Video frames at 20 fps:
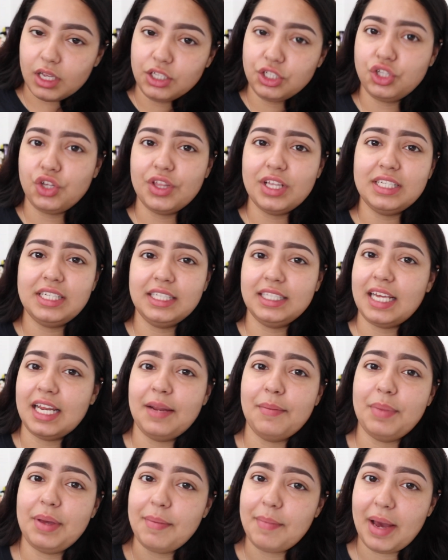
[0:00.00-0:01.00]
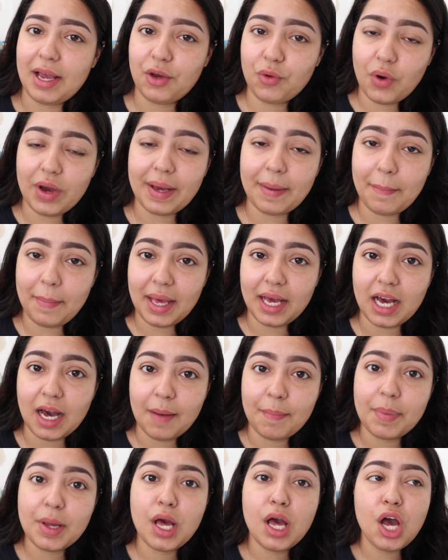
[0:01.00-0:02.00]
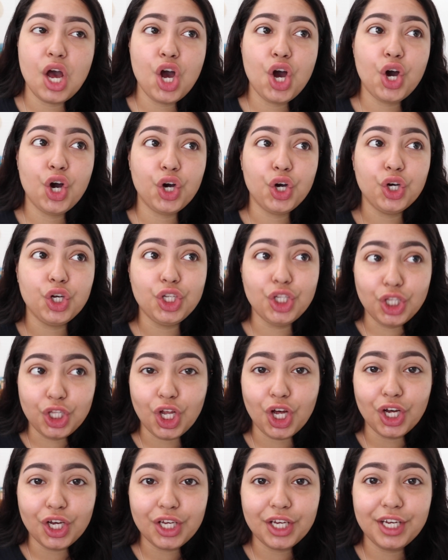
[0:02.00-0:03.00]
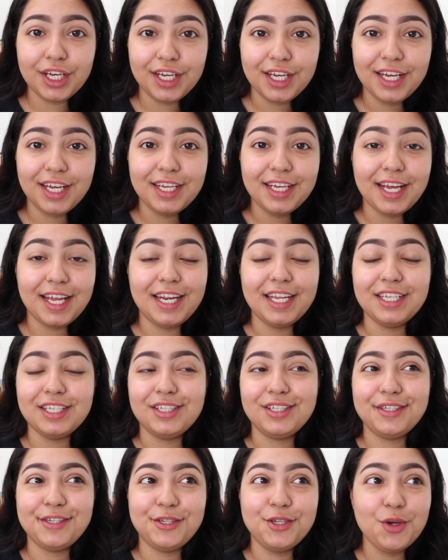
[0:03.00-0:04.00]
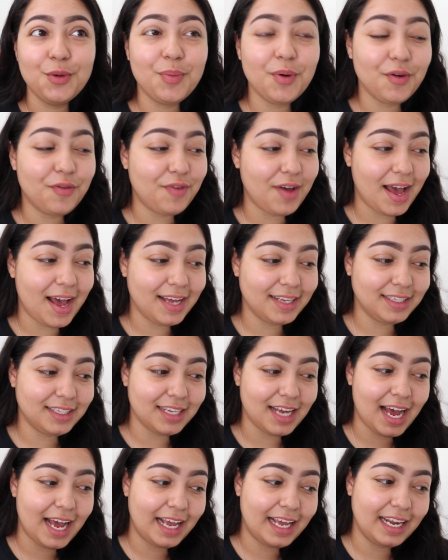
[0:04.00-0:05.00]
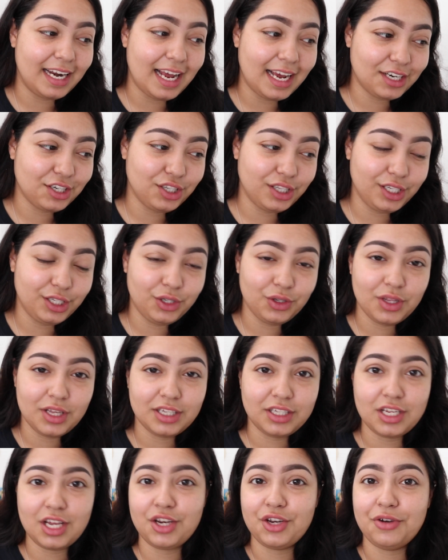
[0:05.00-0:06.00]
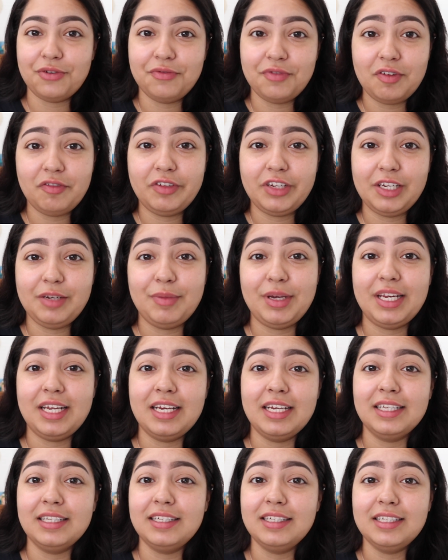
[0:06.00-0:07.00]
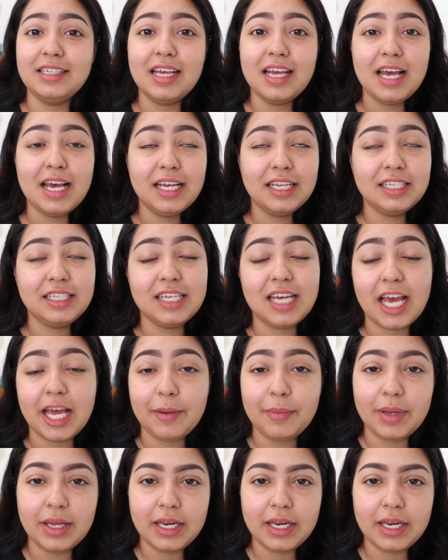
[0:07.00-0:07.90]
So this is gonna be my quick makeup look. It is super fast. I can actually do this under 15 minutes 10